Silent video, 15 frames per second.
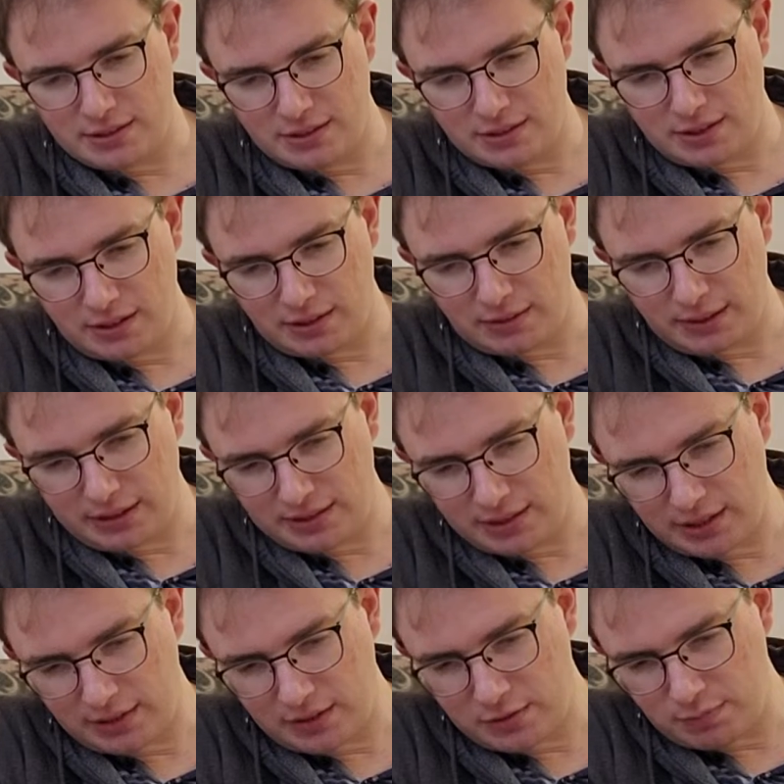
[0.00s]
So let's
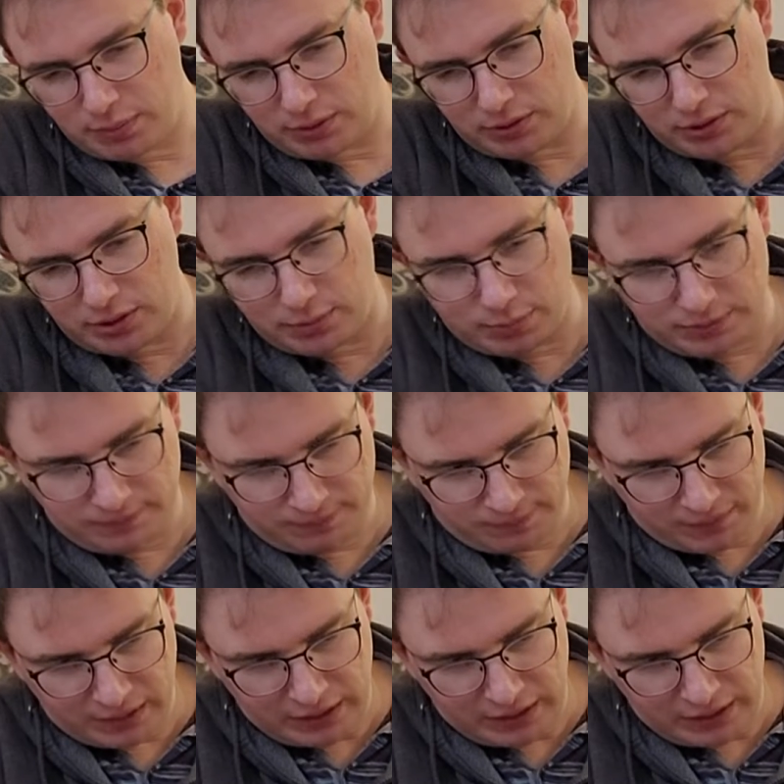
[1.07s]
get this box open.